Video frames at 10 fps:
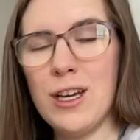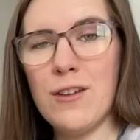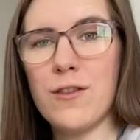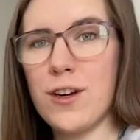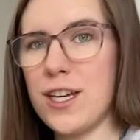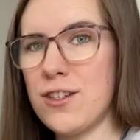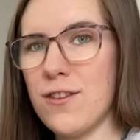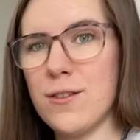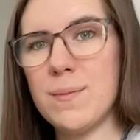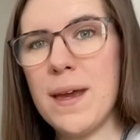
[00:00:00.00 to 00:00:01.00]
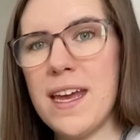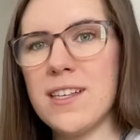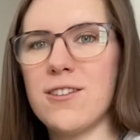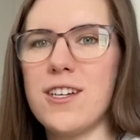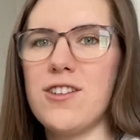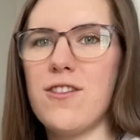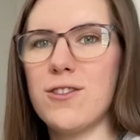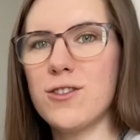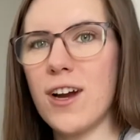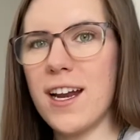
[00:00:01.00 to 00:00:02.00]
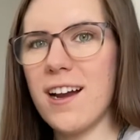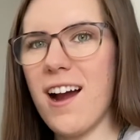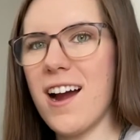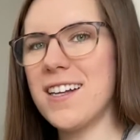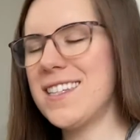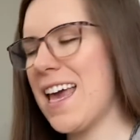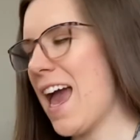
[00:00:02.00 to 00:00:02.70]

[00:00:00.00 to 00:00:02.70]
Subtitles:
for each of those banks or each of those credit cards